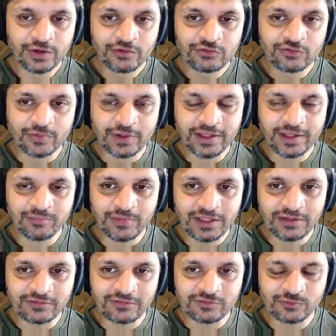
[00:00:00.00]
So what that
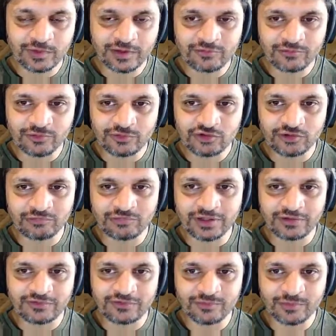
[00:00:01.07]
means is we have to shift
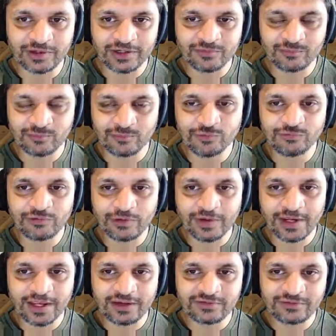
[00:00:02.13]
it. So we're going to move our
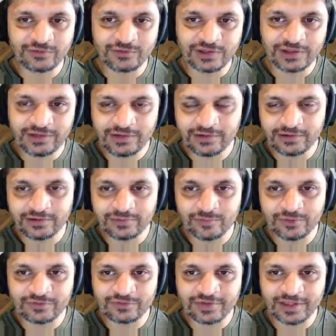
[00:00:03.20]
x to here
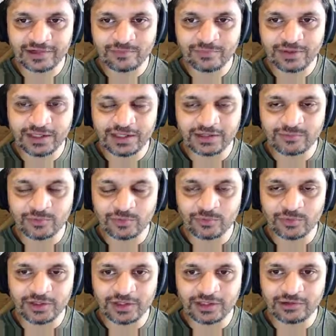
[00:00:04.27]
because that'll make it
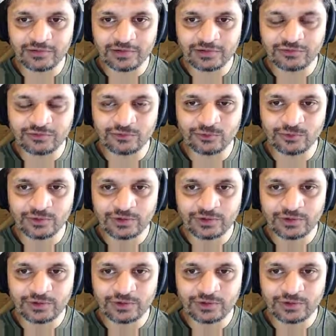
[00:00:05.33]
perpendicular to